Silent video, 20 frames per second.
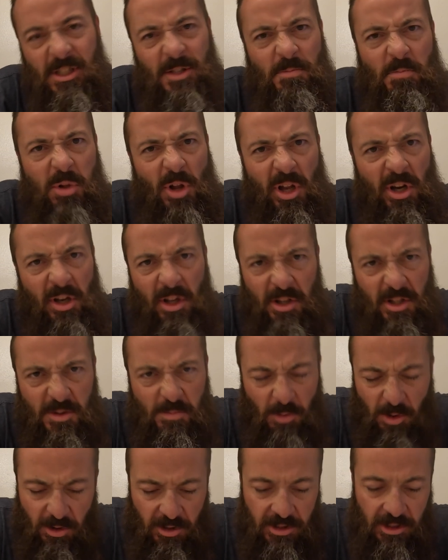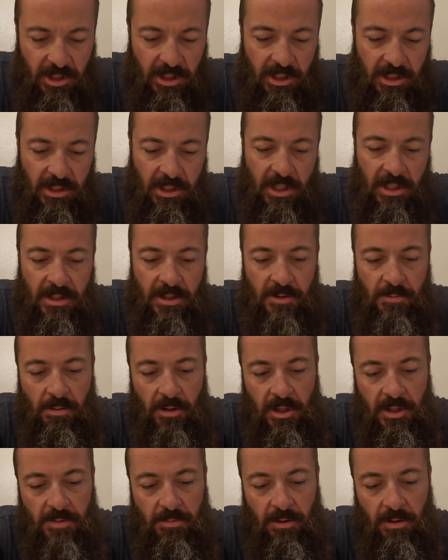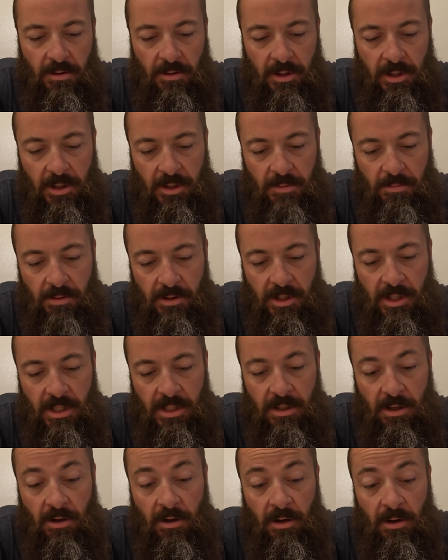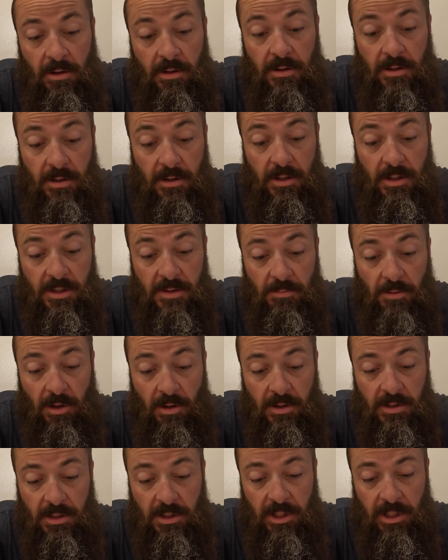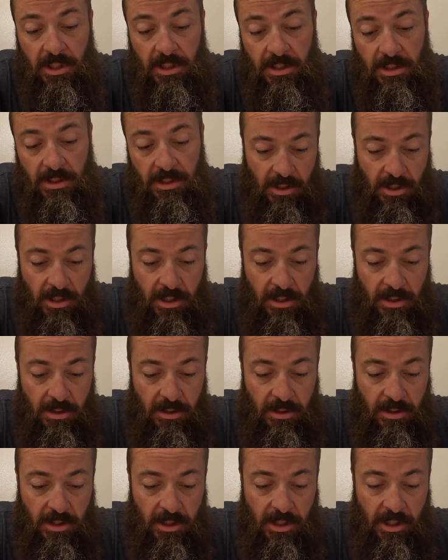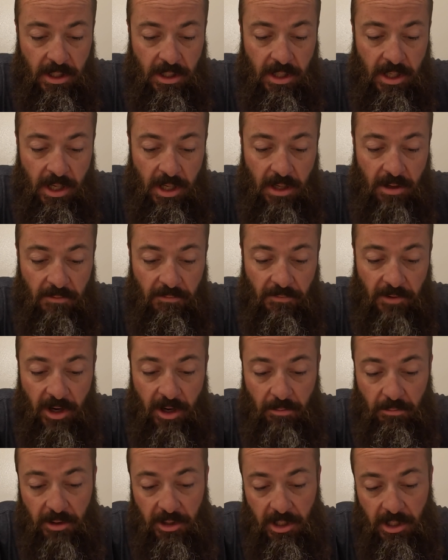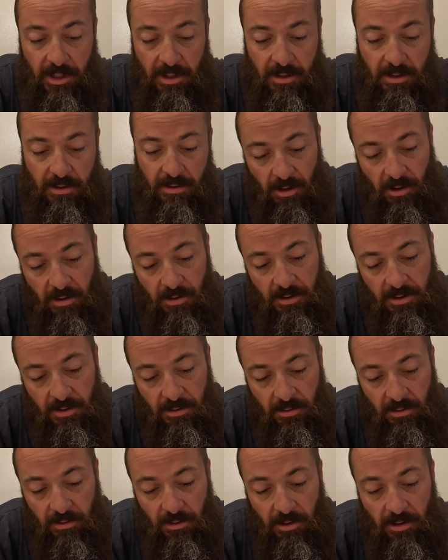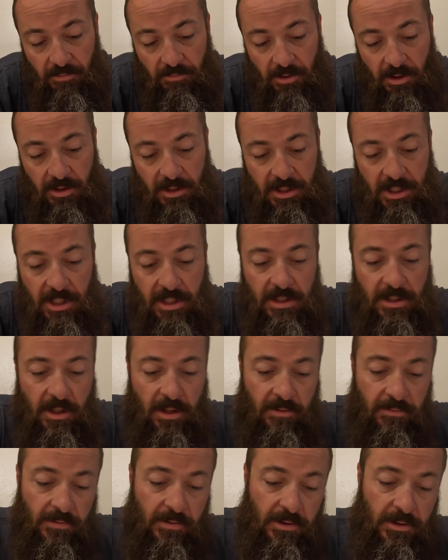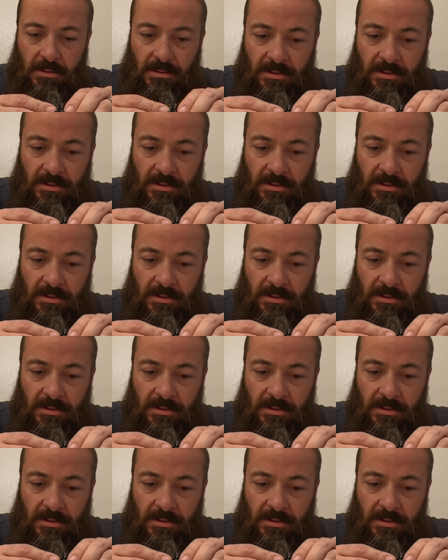It's probably not the smallest links, guys. There's probably smaller links. But these are the smallest links in the King family arsenal of RC stuff.